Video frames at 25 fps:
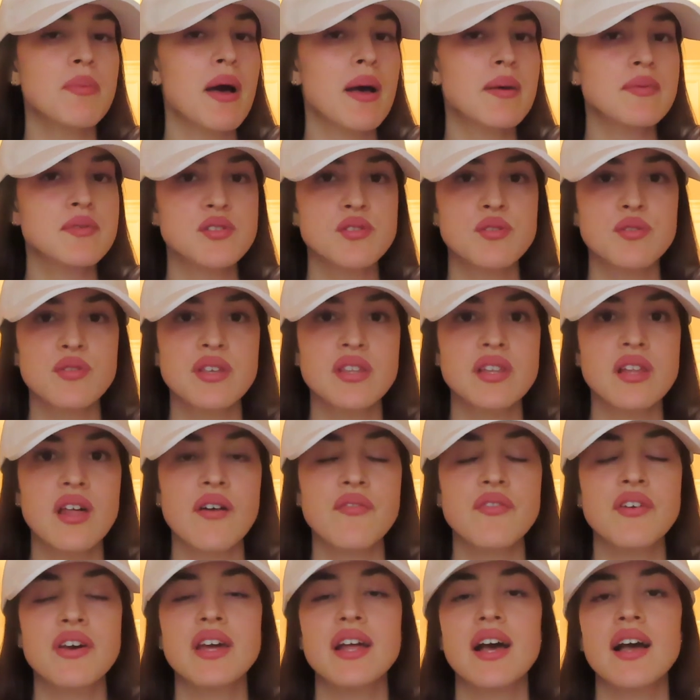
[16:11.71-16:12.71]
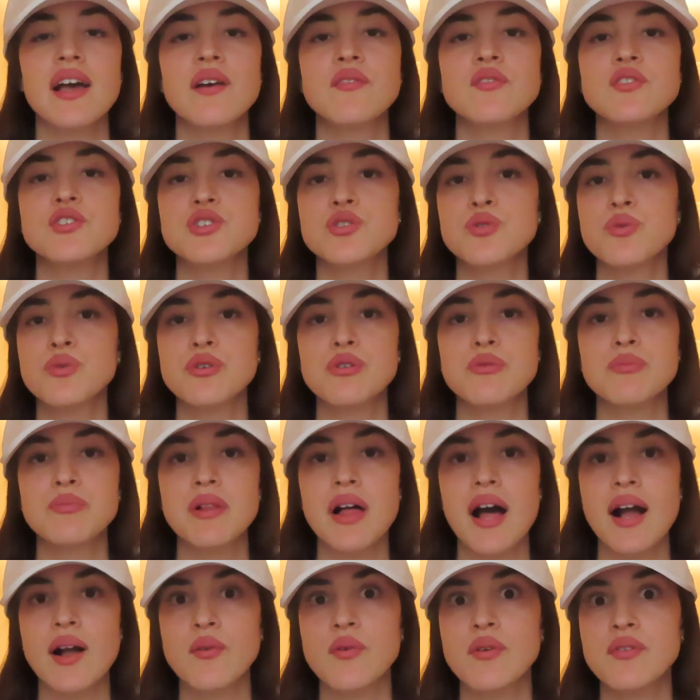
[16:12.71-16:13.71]
Absolutely love it. I have a shorter
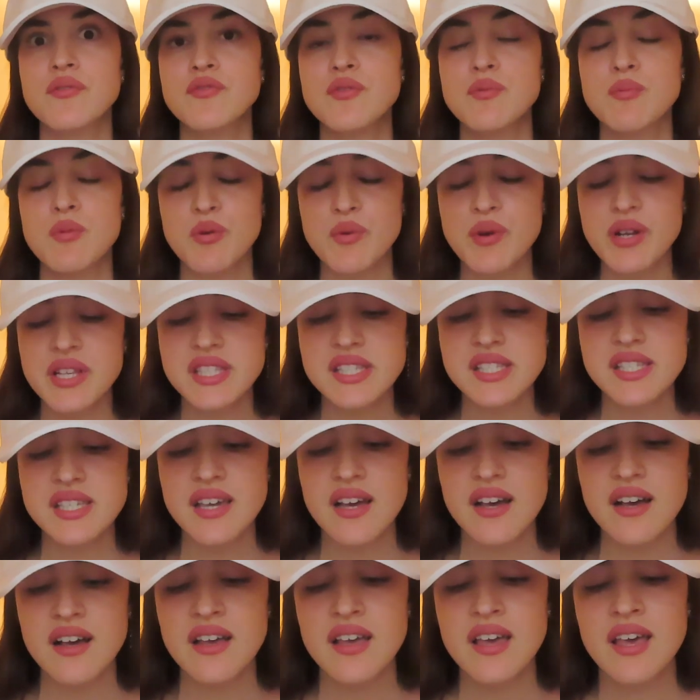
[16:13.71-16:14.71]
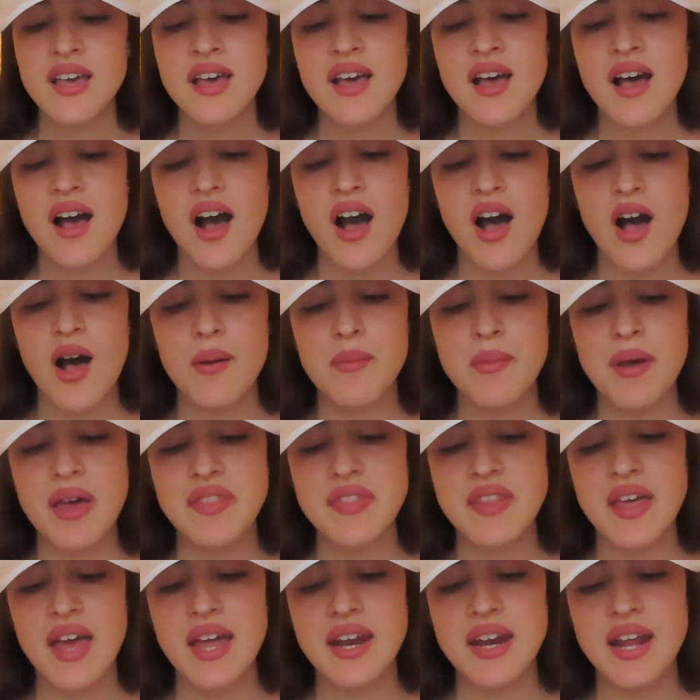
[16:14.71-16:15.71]
black one from Aritzia,
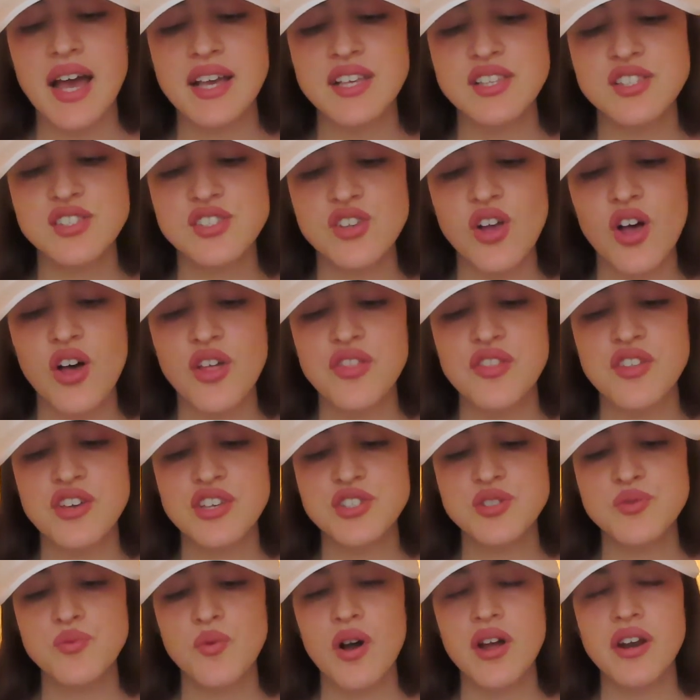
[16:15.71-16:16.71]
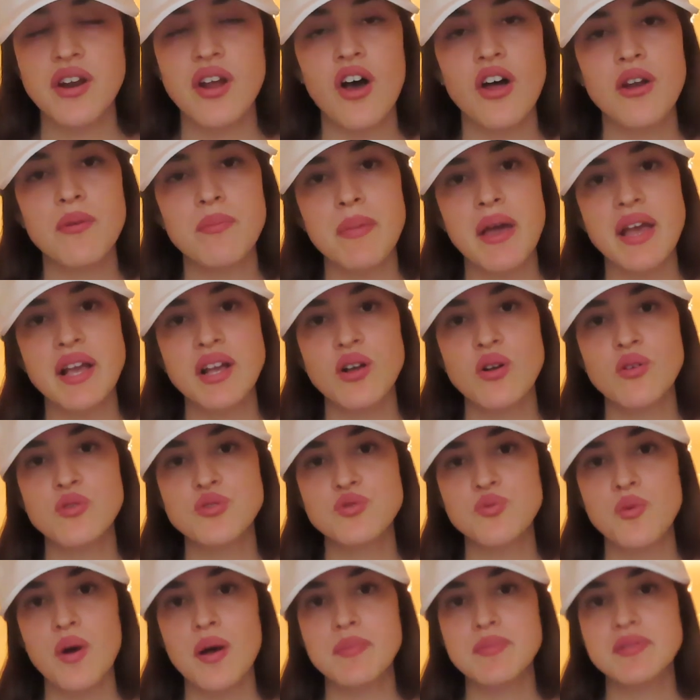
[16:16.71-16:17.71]
and then I saw this one on
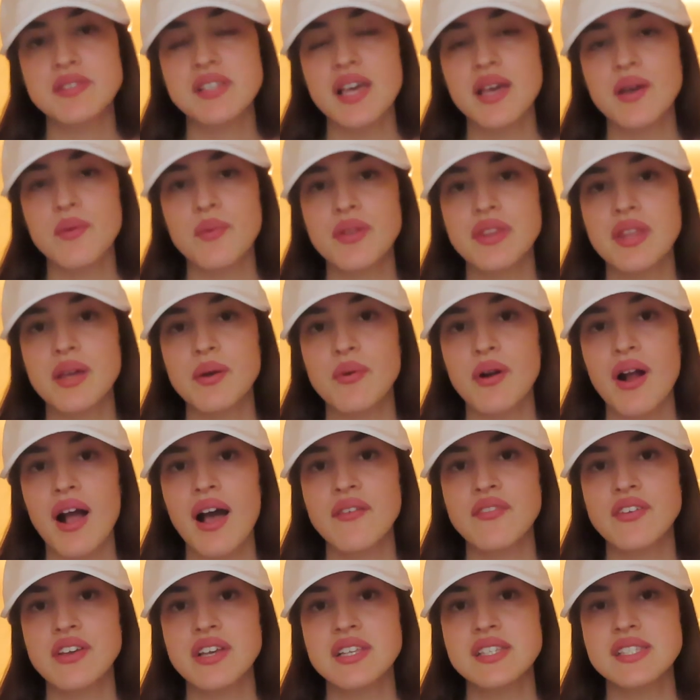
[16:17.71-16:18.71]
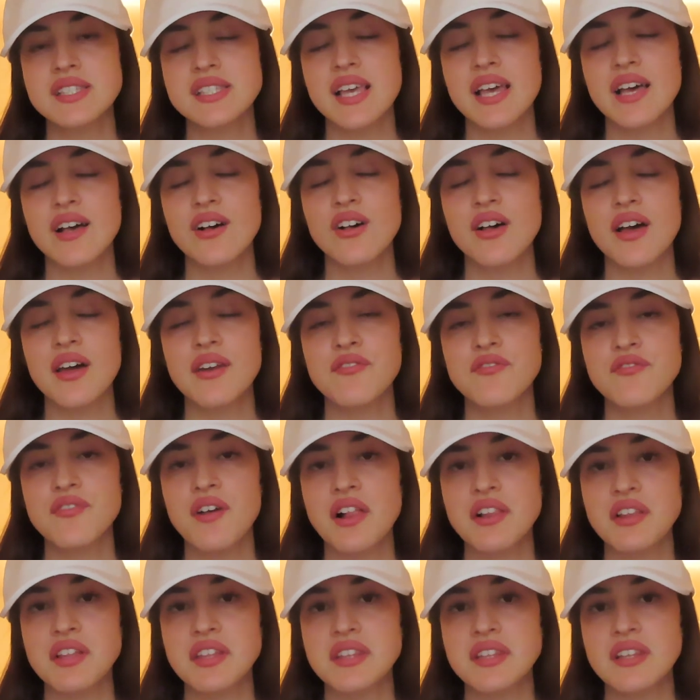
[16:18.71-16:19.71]
Mango's website when they were having a sale and
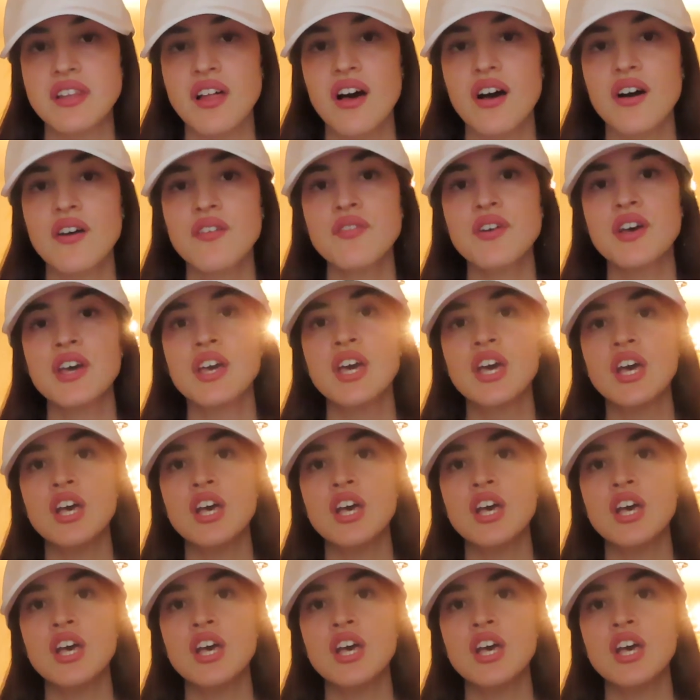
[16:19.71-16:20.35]
fell in love.